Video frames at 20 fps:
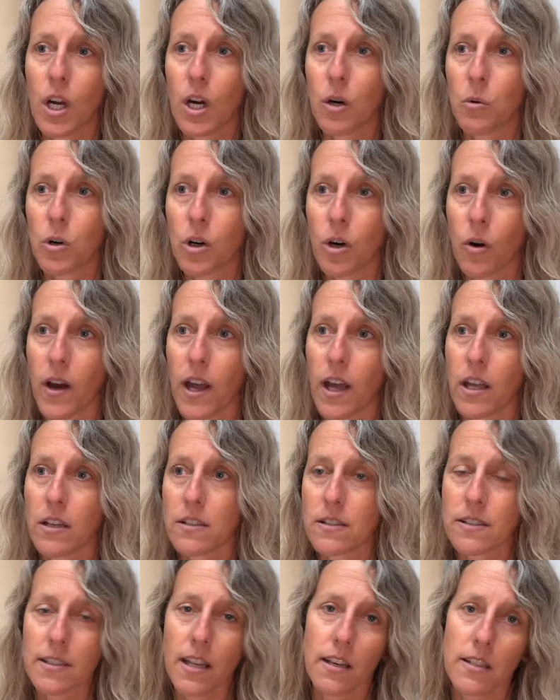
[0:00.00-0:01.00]
we'll go ahead
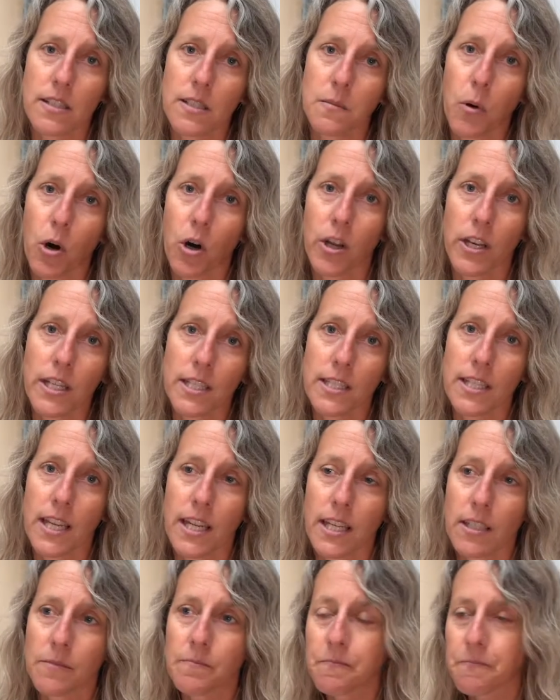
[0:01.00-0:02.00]
and set a spawning
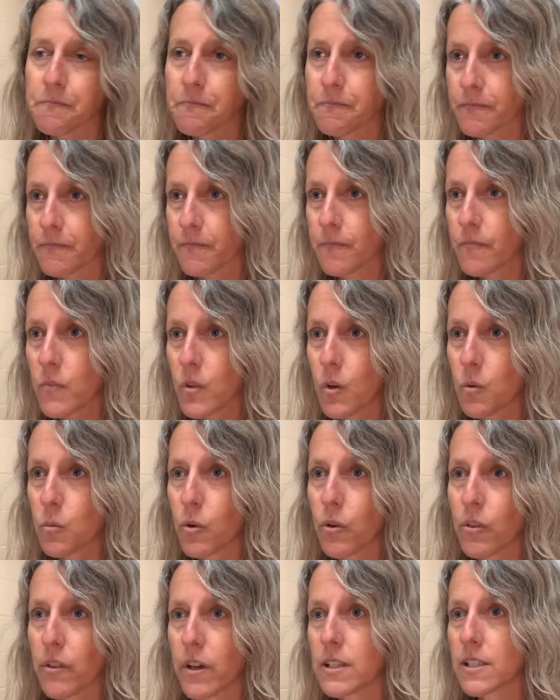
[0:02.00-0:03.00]
date.
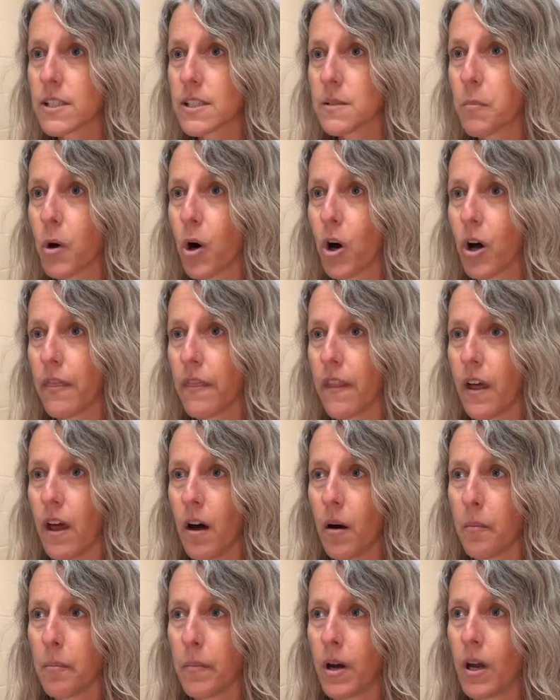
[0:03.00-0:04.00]
We'll then spawn
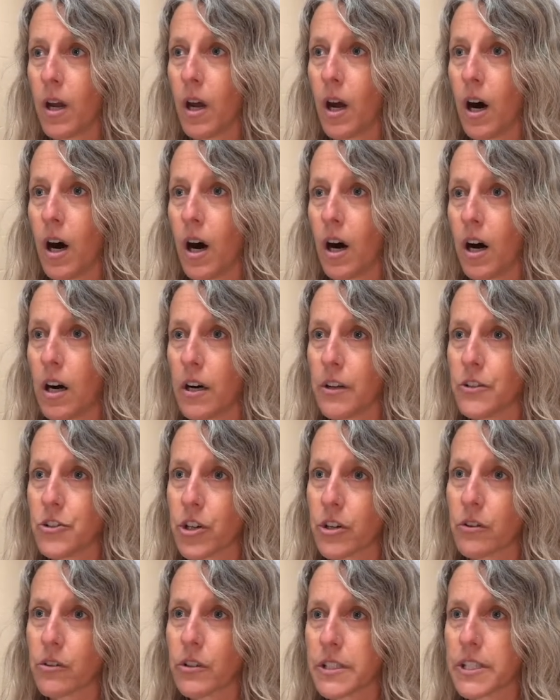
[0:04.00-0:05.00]
them. Uh, it
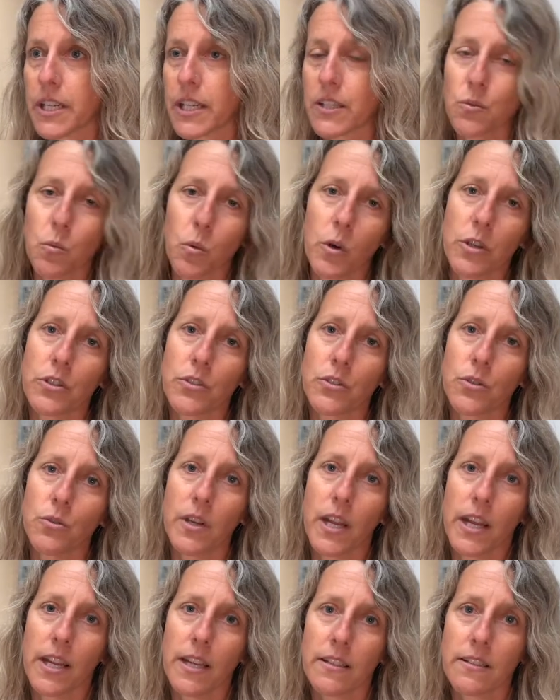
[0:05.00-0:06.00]
generally takes one to two
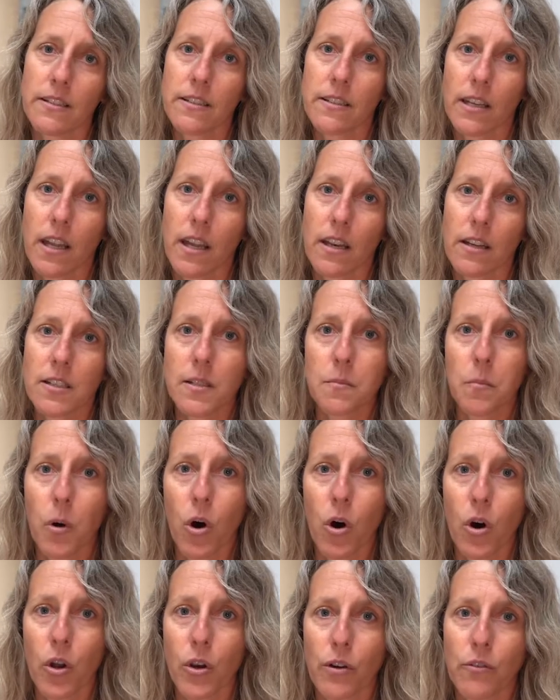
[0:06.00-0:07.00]
days to get a
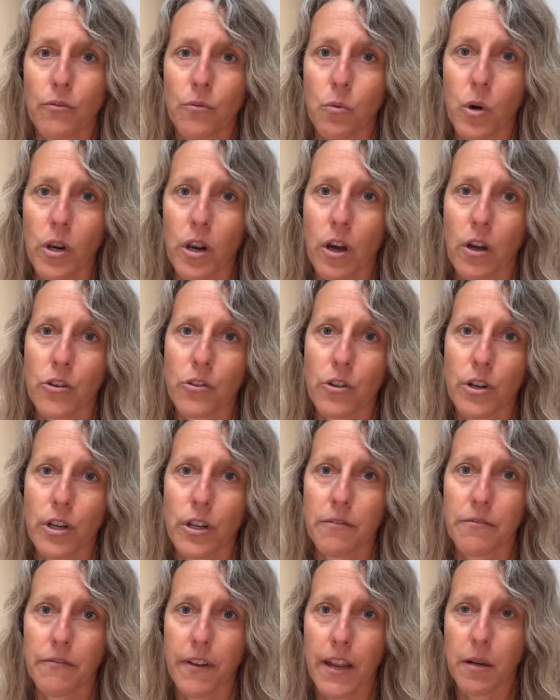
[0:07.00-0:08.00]
spawn of 100
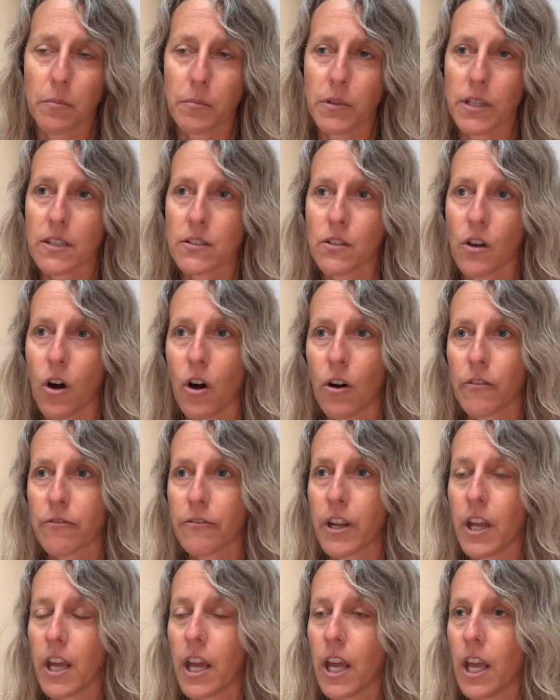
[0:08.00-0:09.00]
families off.
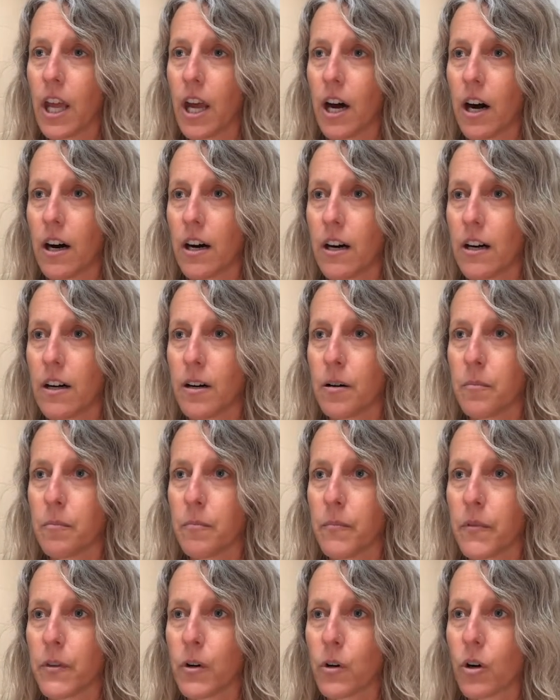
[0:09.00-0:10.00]

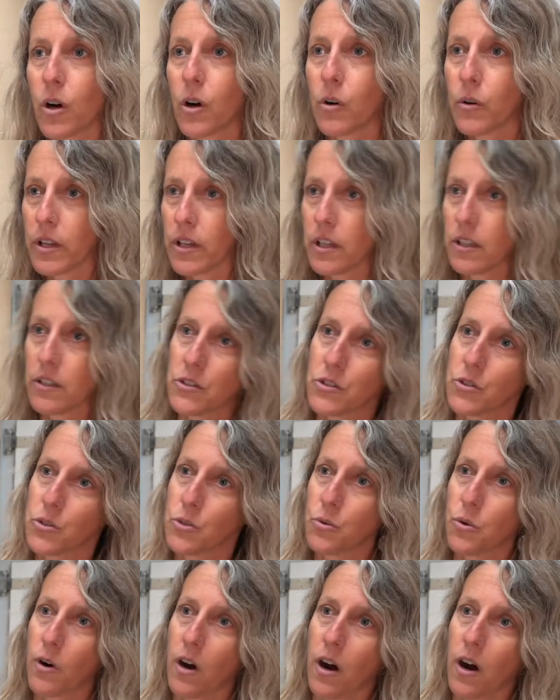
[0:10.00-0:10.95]
Um, they'll go into